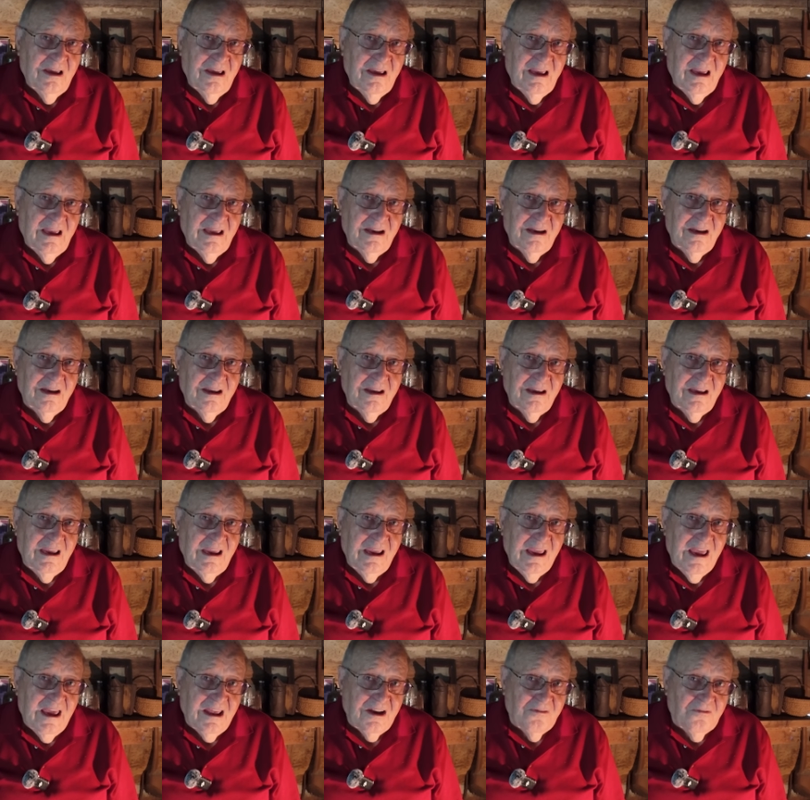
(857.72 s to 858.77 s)
and he
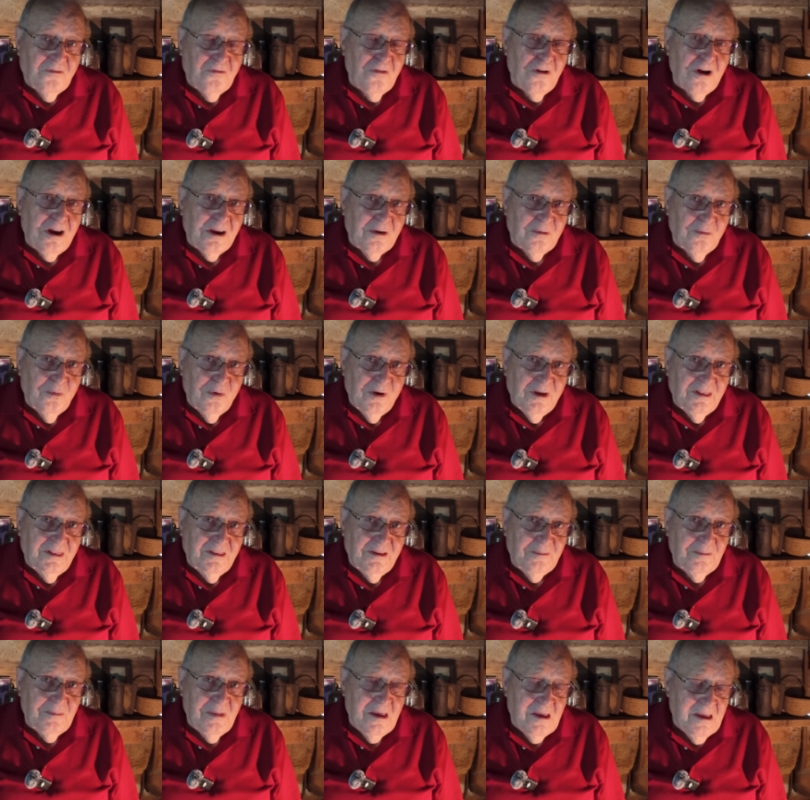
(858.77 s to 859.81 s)
had a friend with
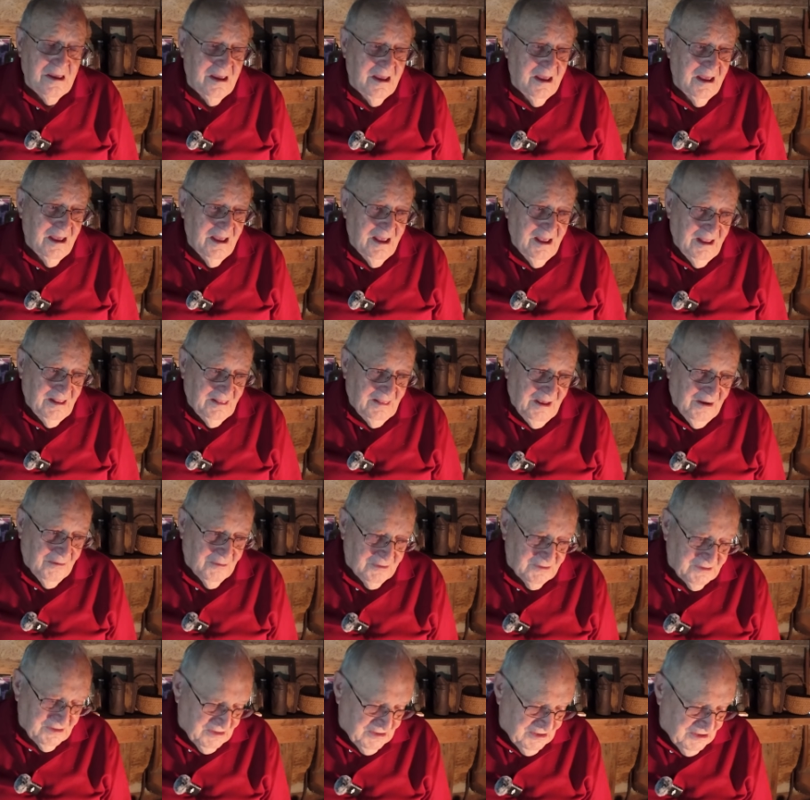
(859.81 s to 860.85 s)
him that
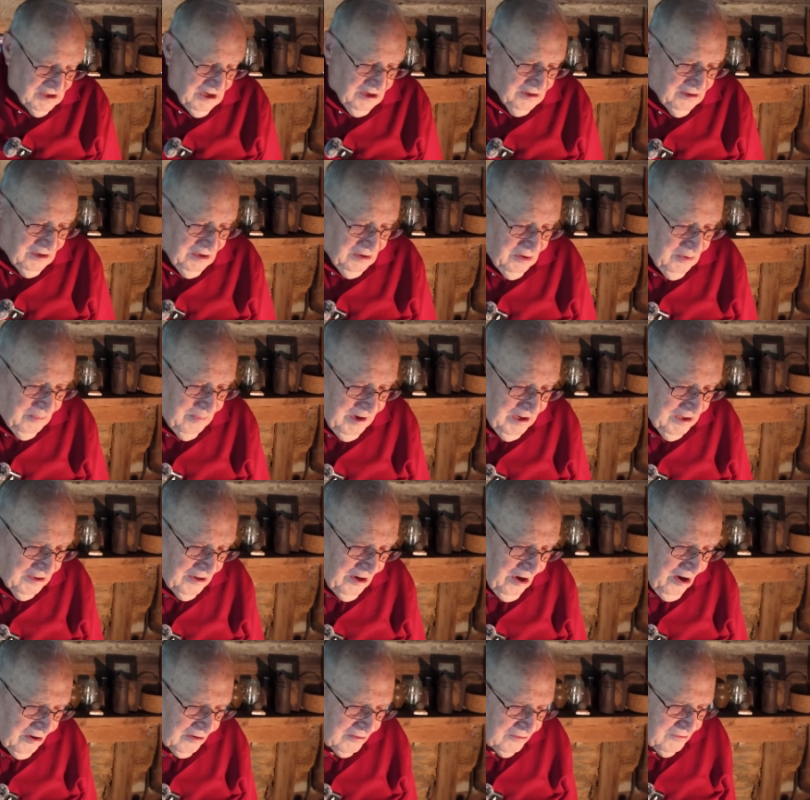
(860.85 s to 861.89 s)
was studying to be a
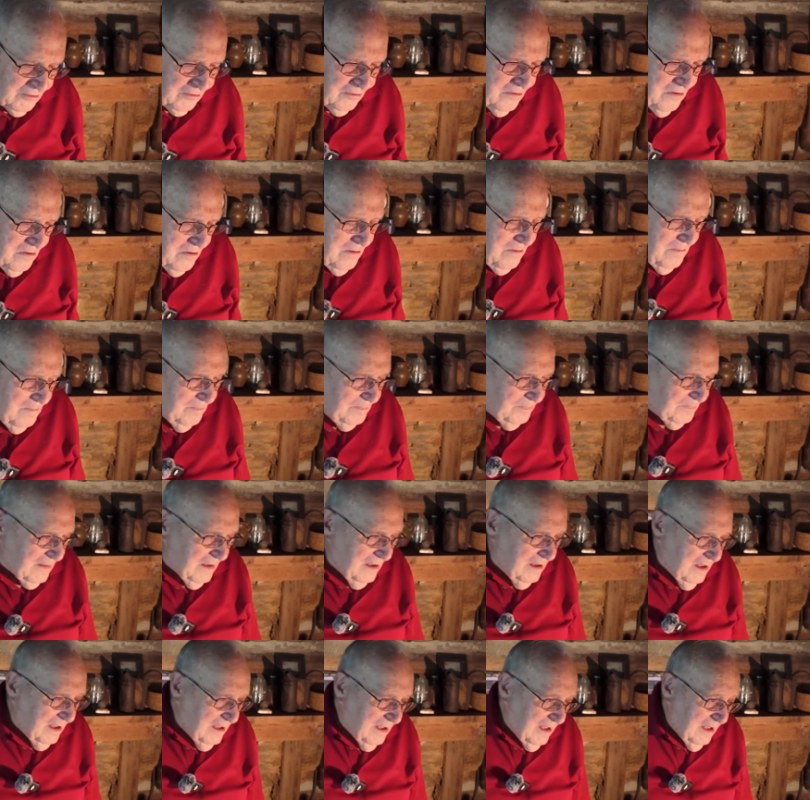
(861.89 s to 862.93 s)
doctor,
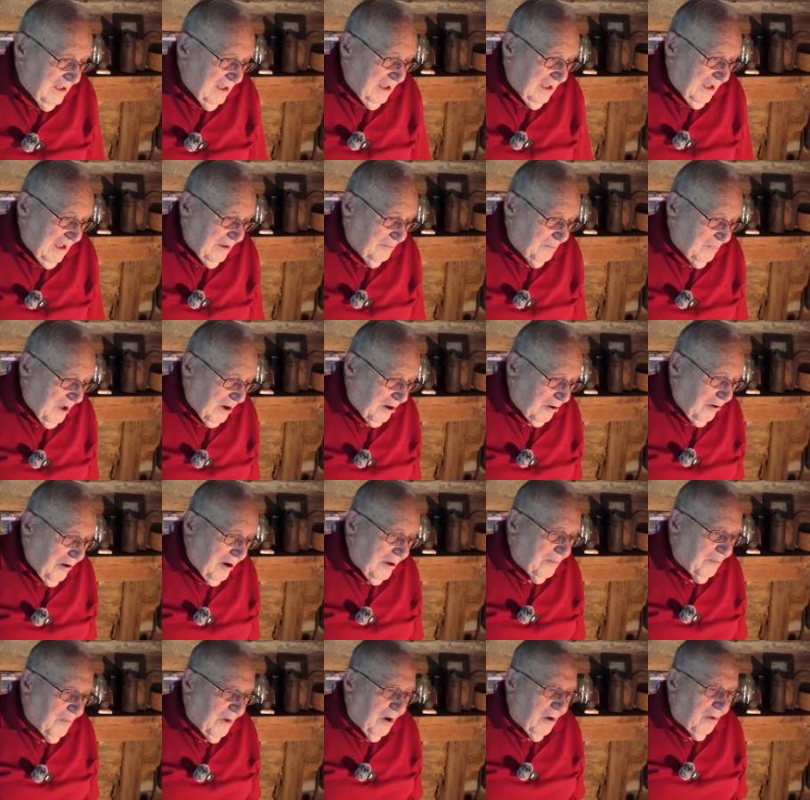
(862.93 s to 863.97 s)
and my
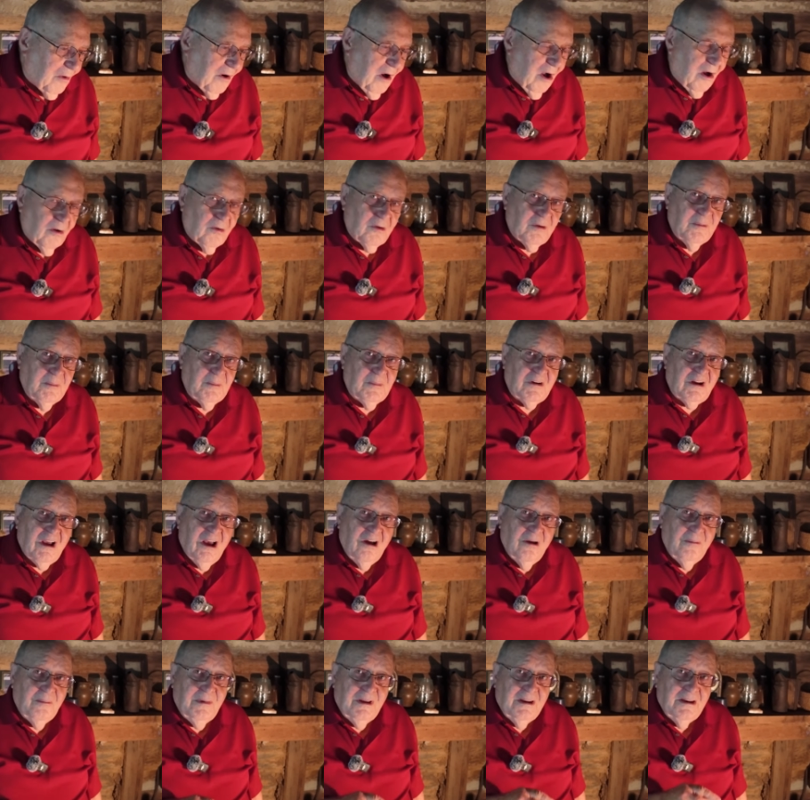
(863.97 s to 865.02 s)
grandma called him to
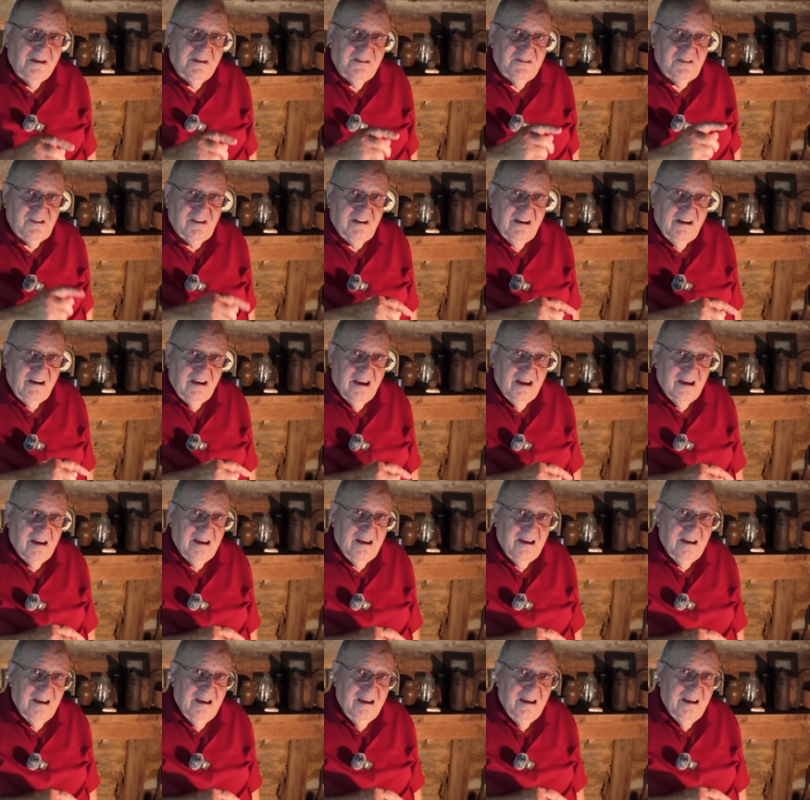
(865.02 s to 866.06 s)
come and see
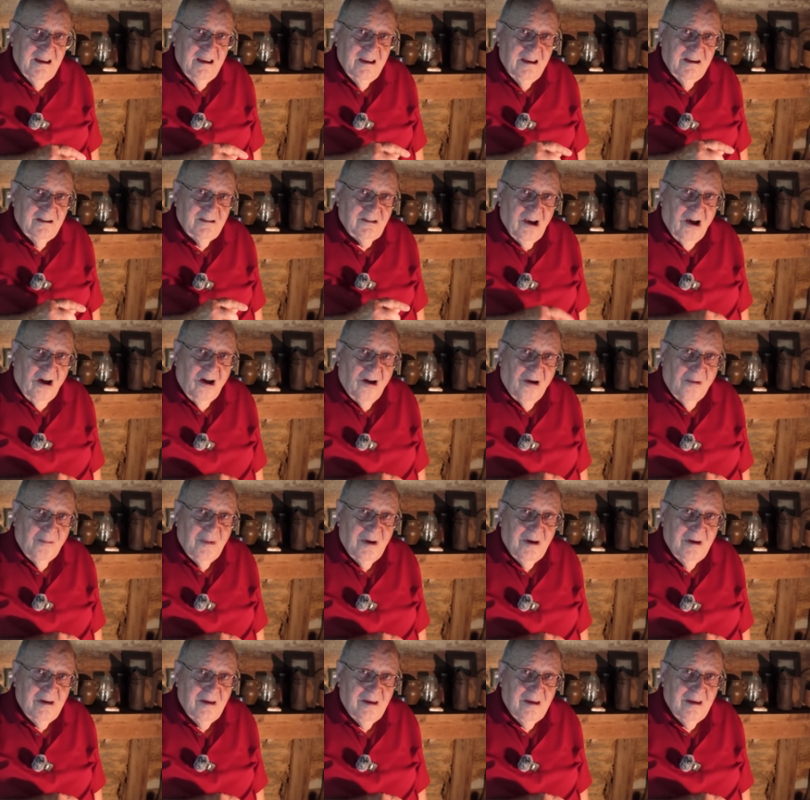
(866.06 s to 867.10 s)
Tom,
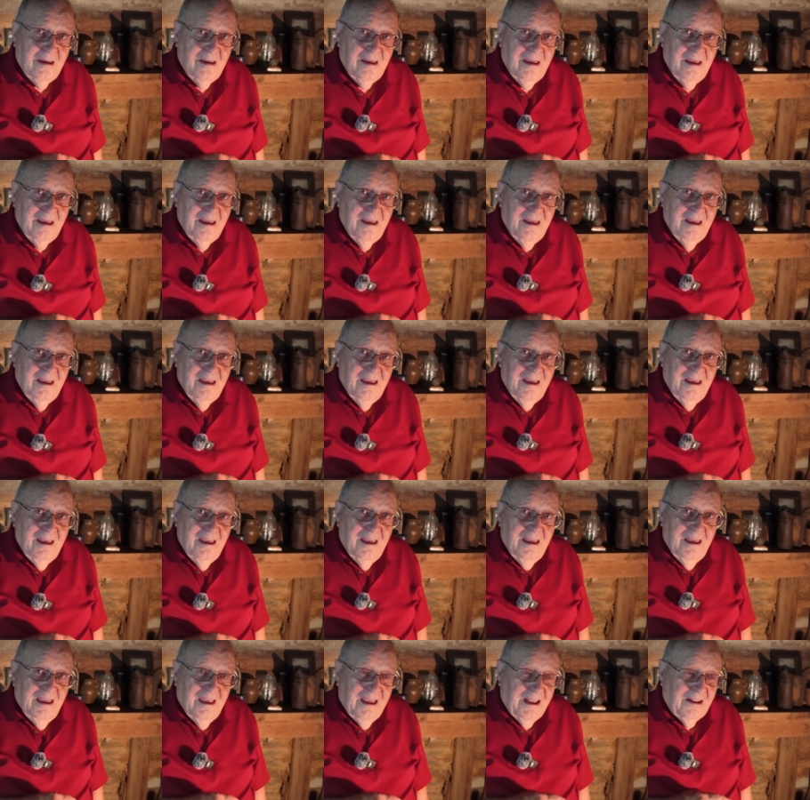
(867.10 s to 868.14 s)

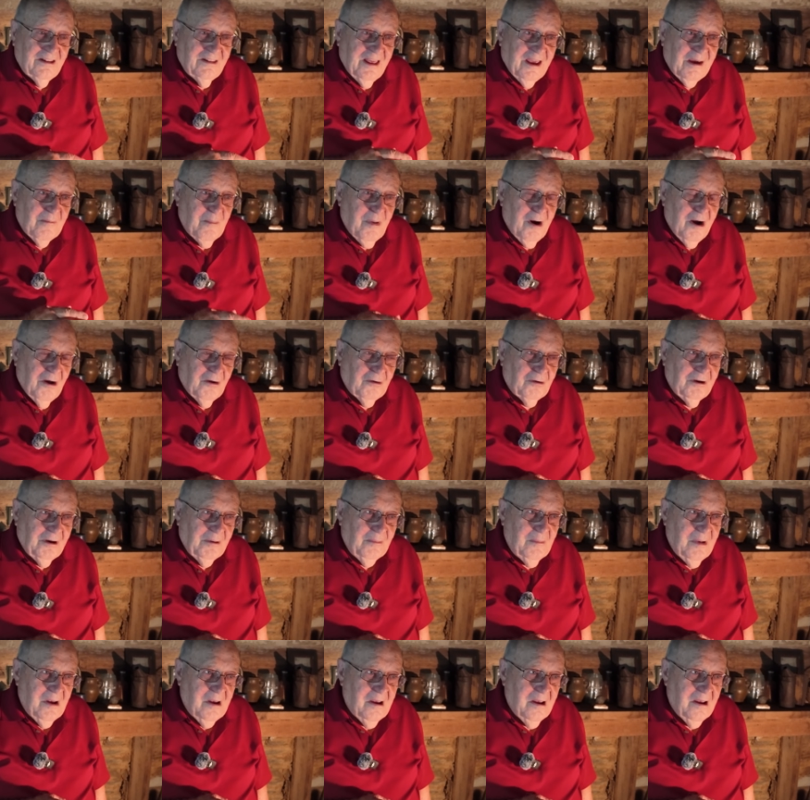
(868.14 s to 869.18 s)
and they brought
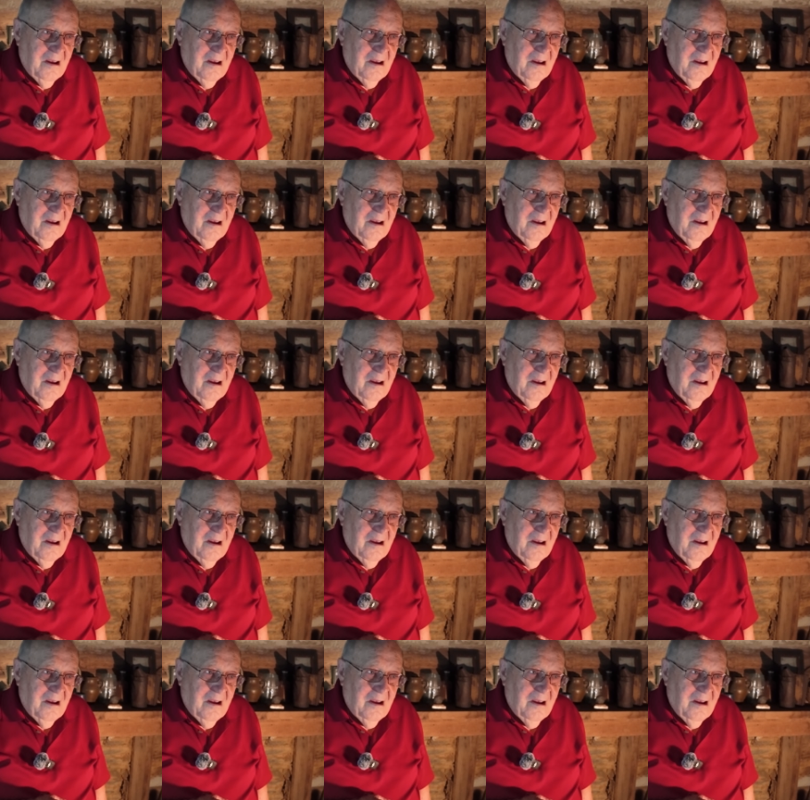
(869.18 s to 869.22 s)
him